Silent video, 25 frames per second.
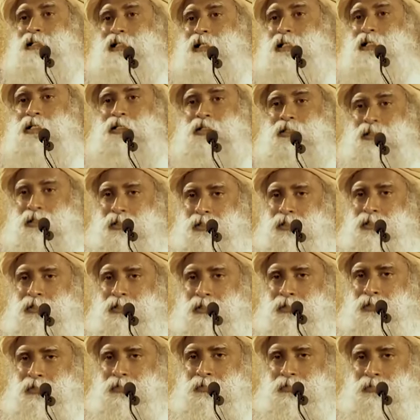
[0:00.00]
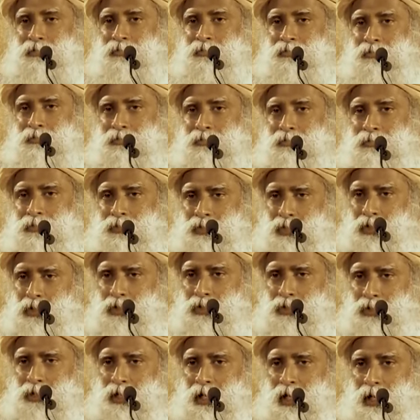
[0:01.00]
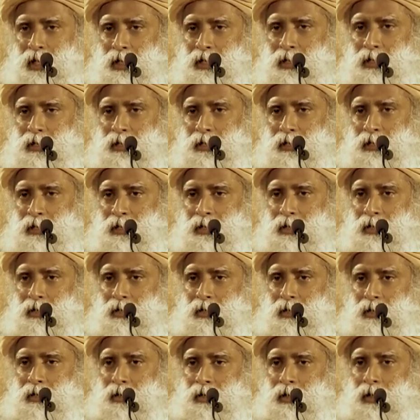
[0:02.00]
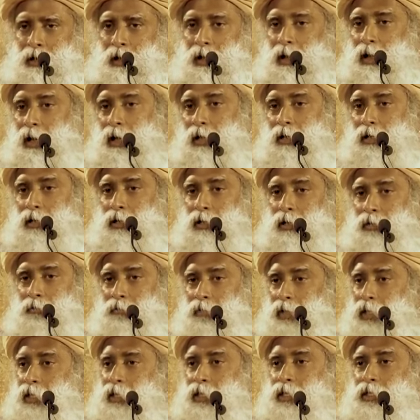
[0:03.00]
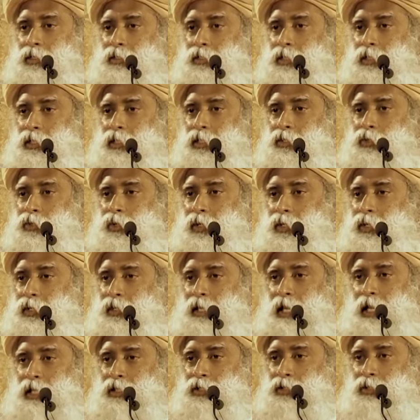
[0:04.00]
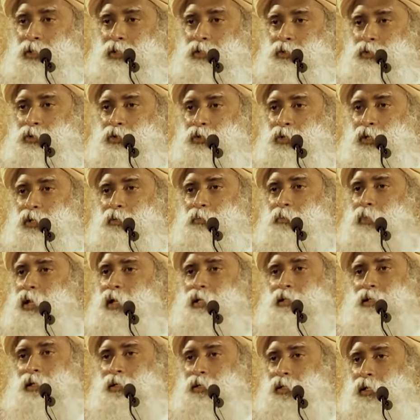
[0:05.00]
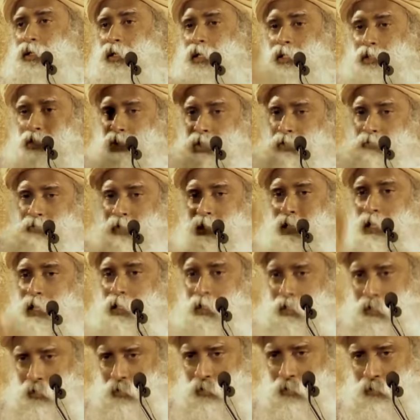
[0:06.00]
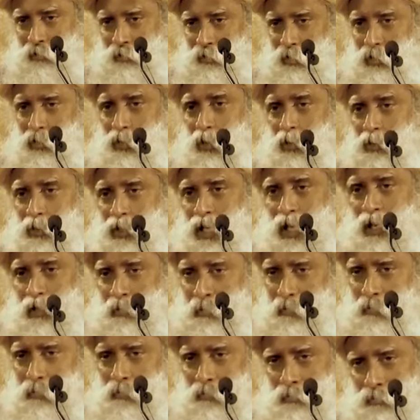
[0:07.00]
sleaze, you understand? And very easily you can catch the youth and make that the culture of the land in no time.